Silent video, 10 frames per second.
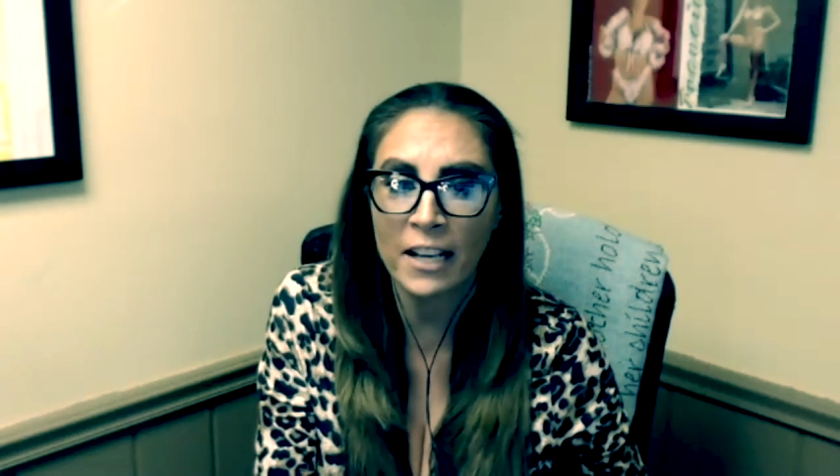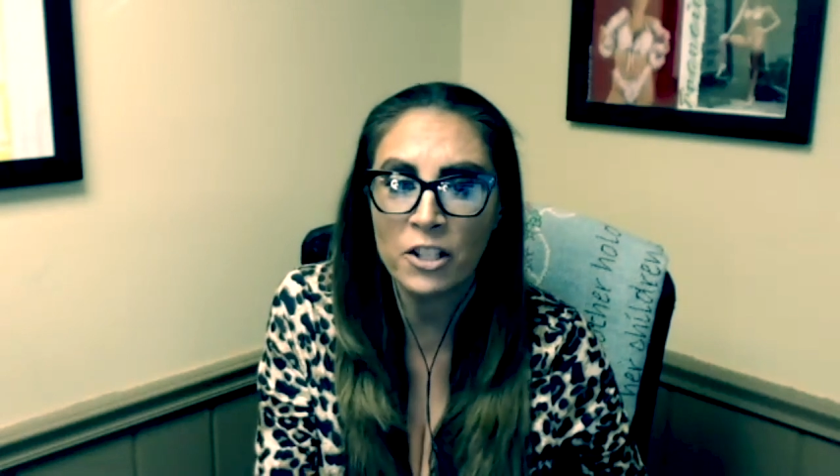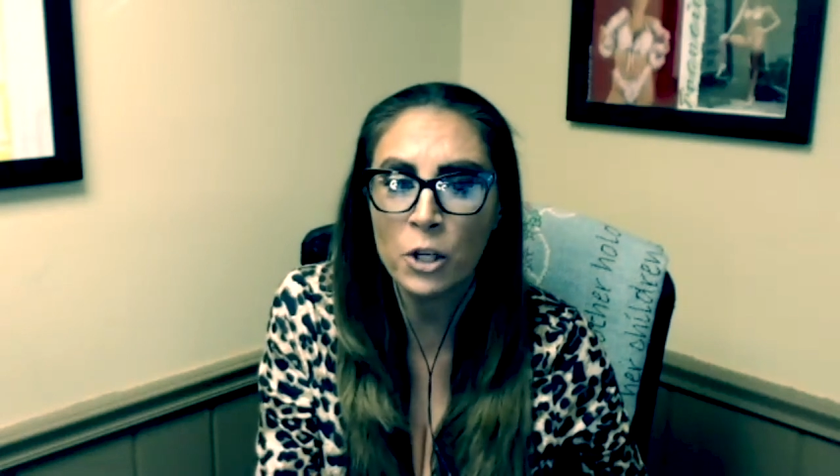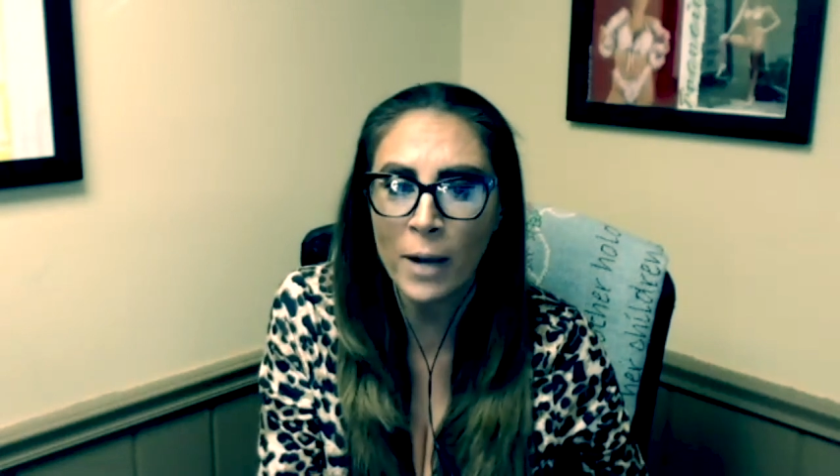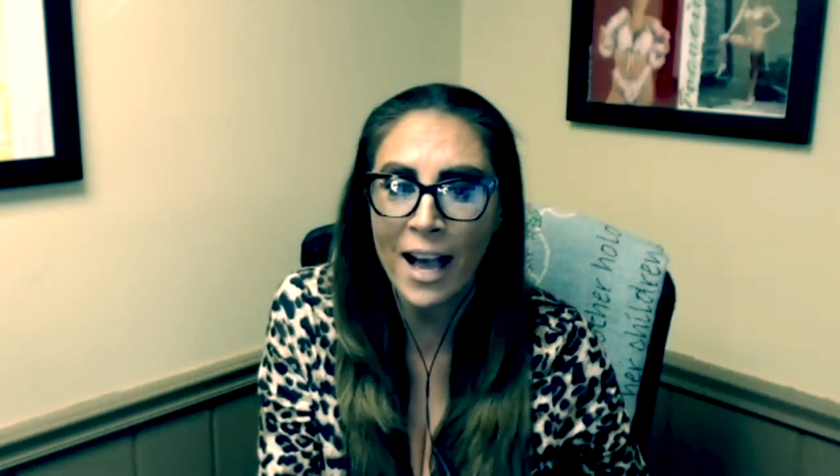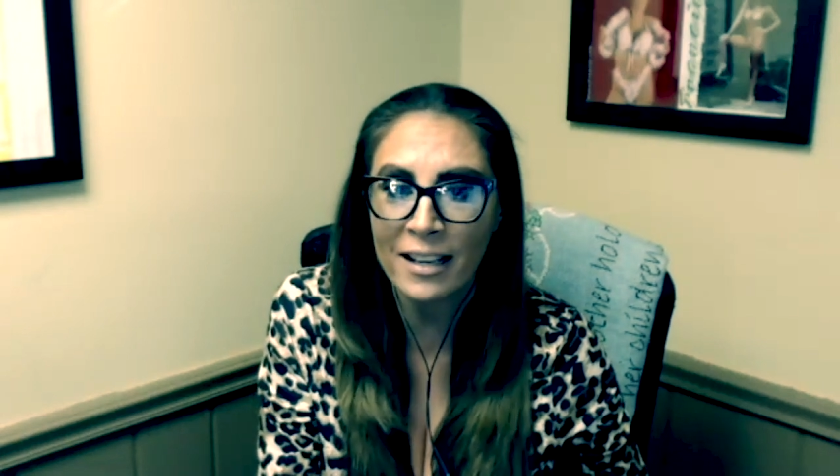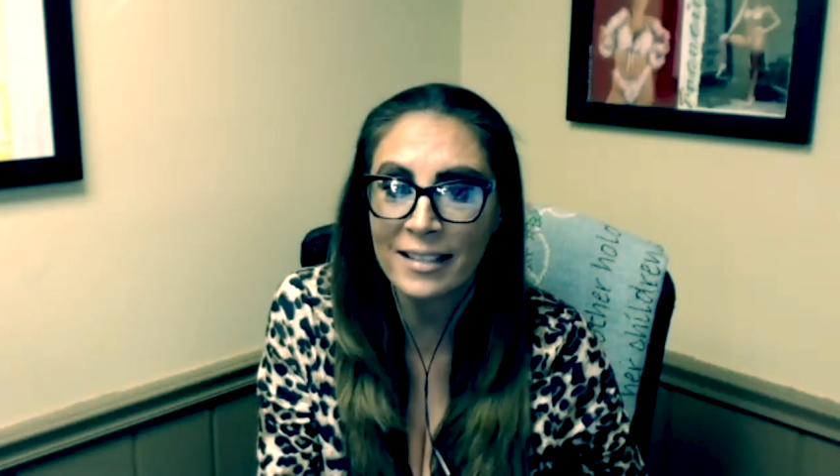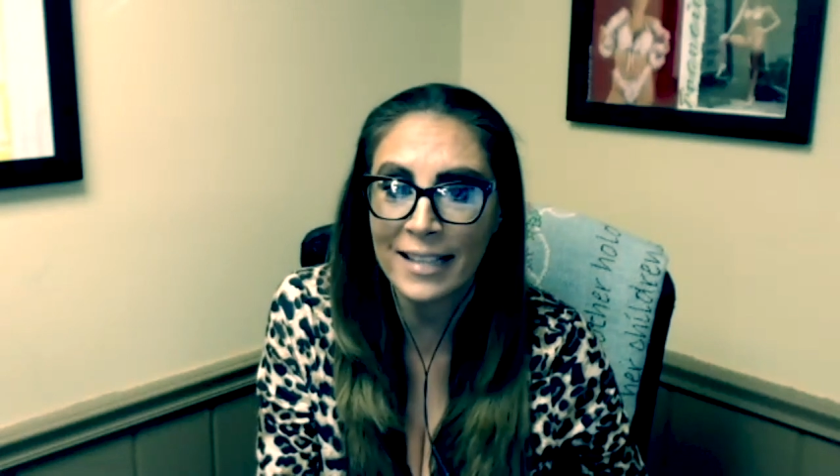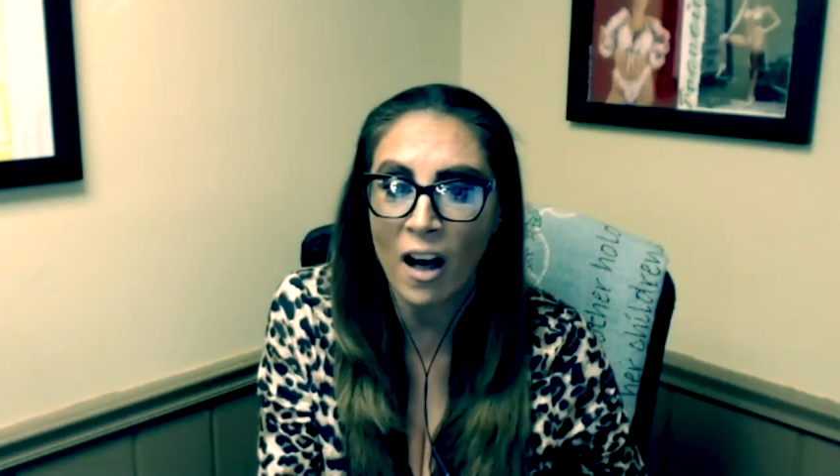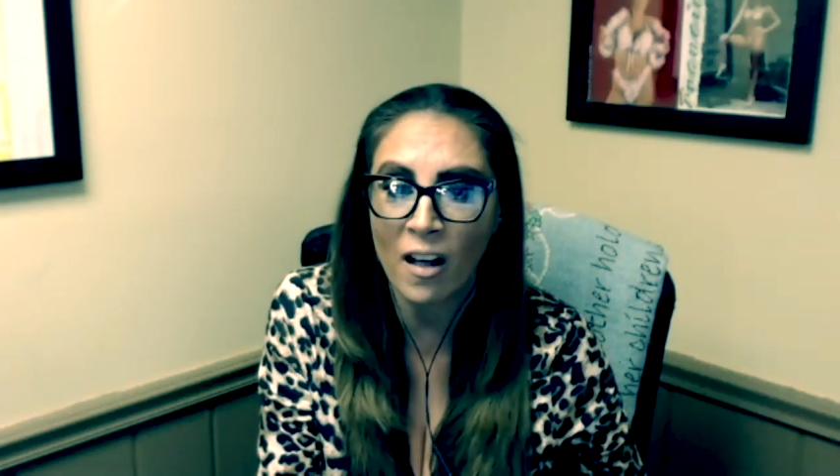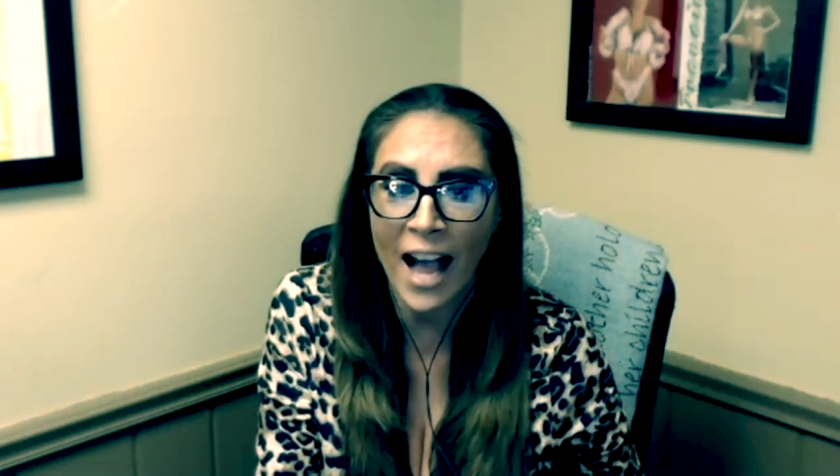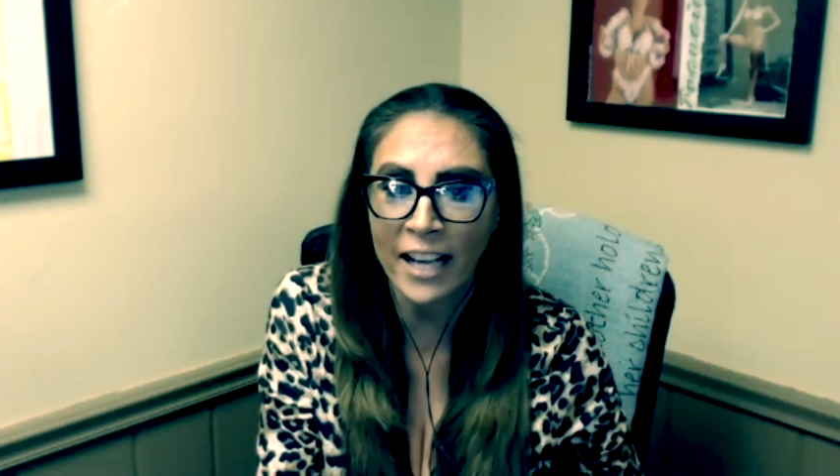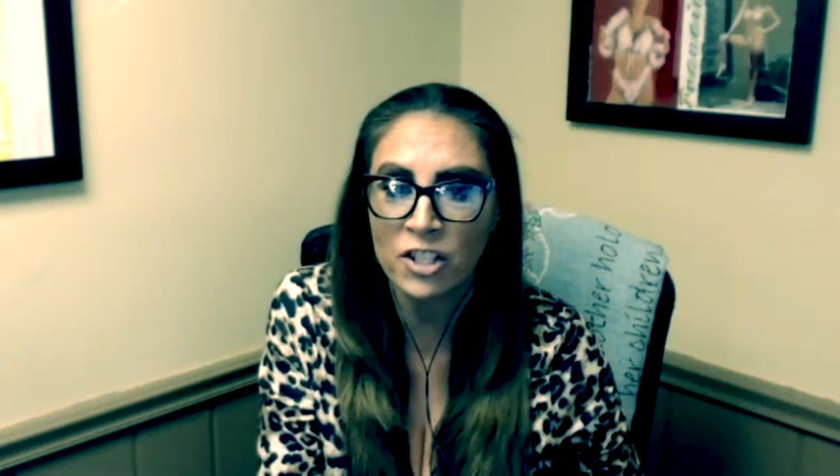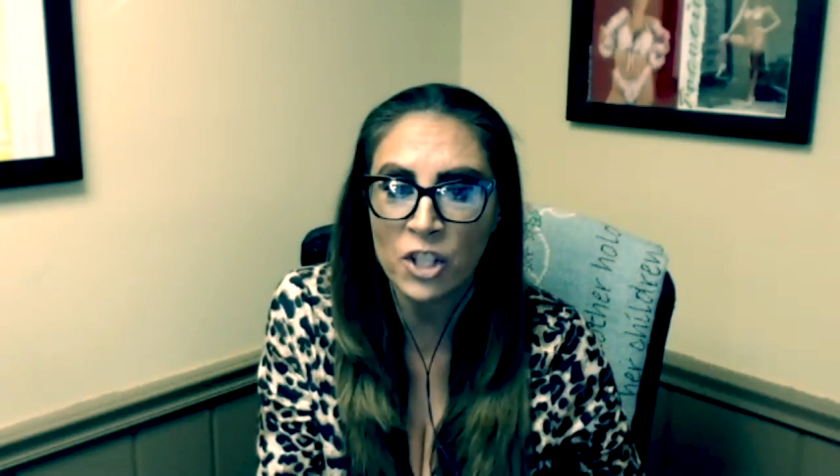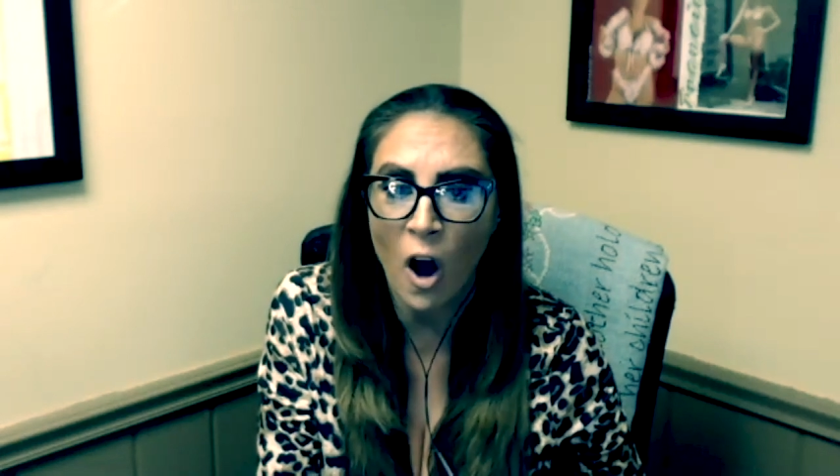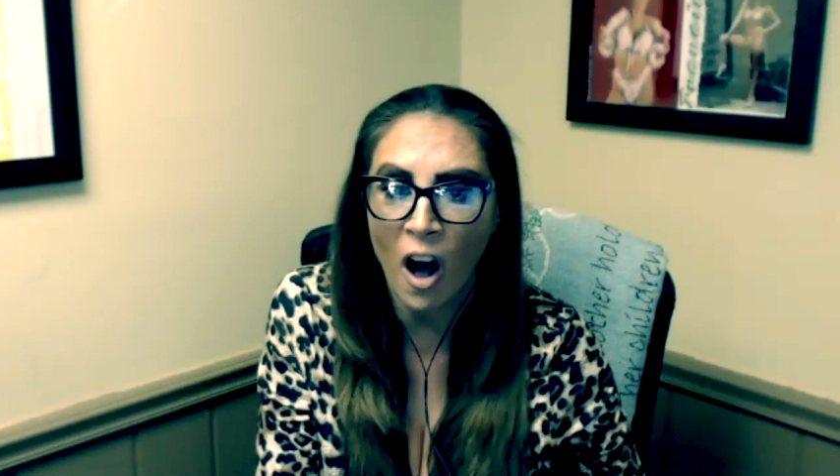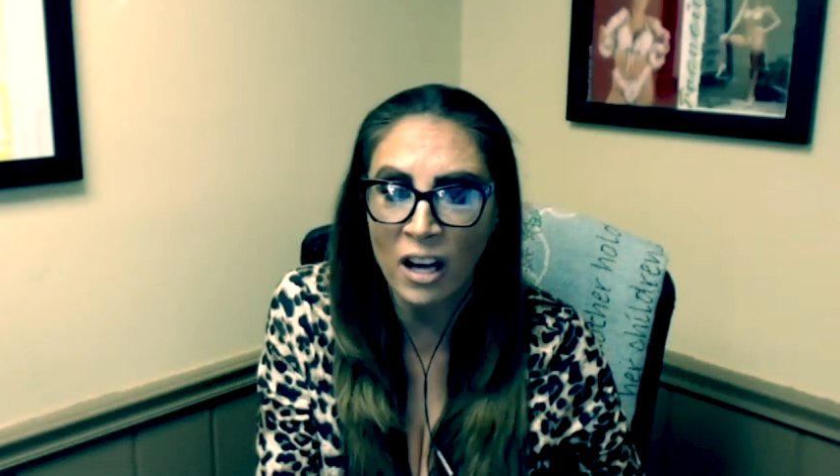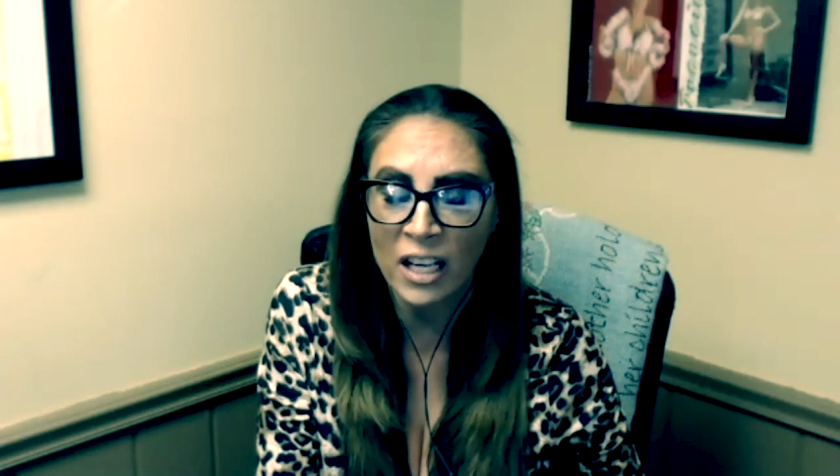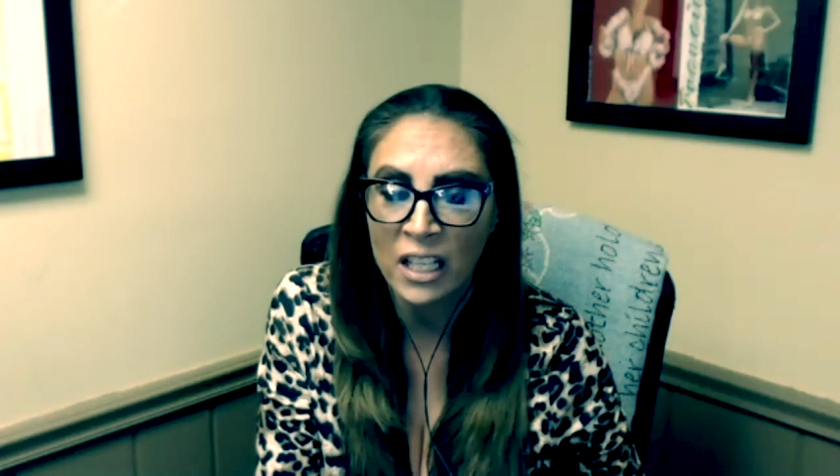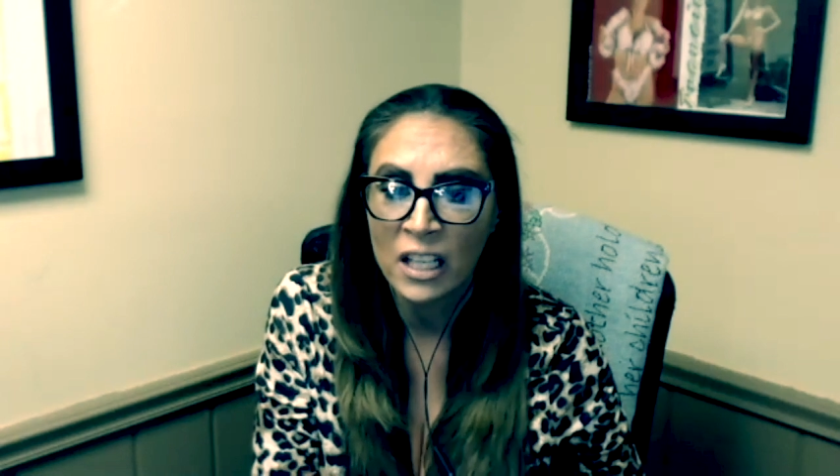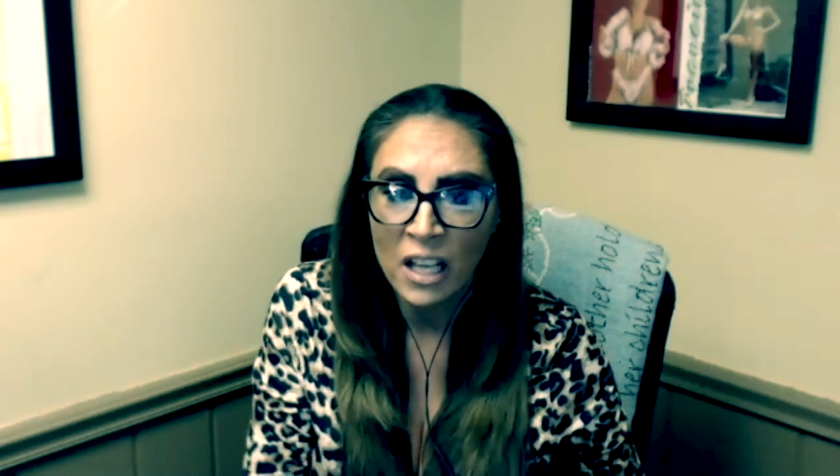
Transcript: I knew how to sell. I could talk.